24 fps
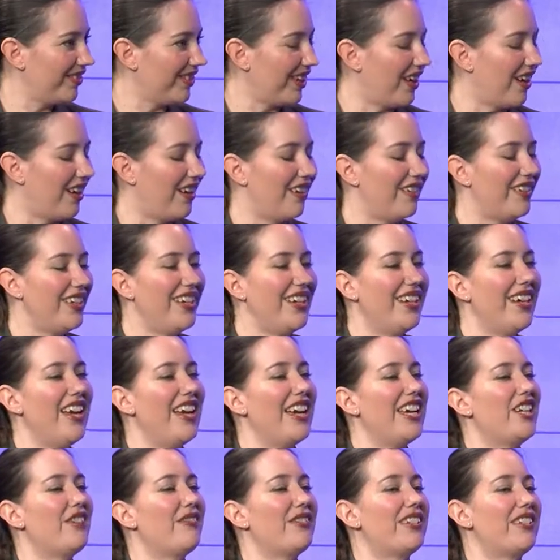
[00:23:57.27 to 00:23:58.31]
Oh,
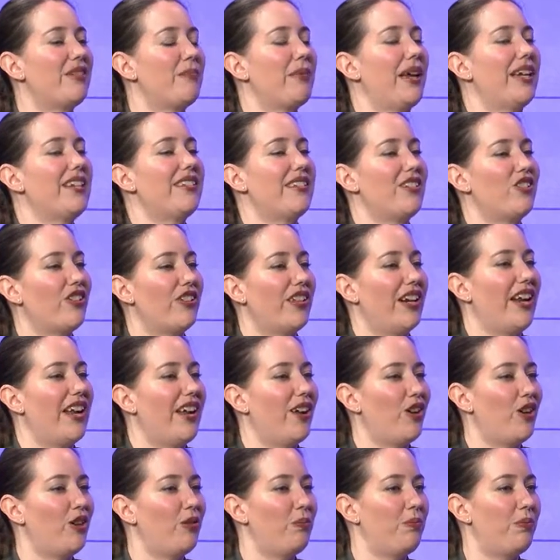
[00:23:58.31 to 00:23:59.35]
it's a message that I
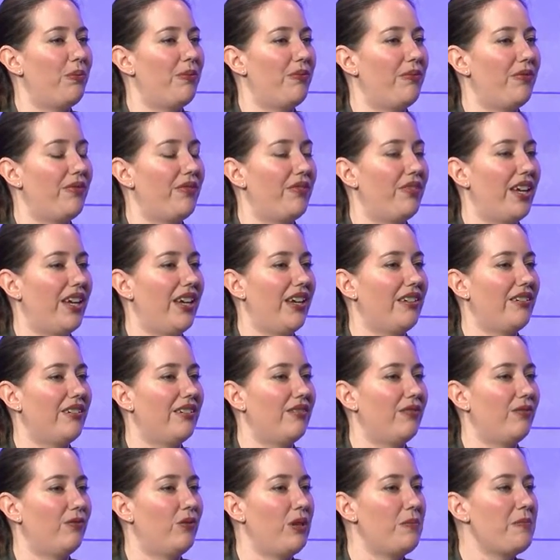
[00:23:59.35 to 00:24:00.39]
hope that
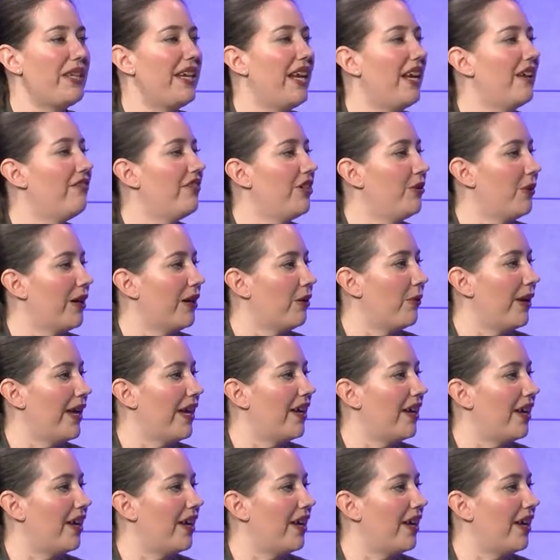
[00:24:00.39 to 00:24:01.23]
women everywhere wake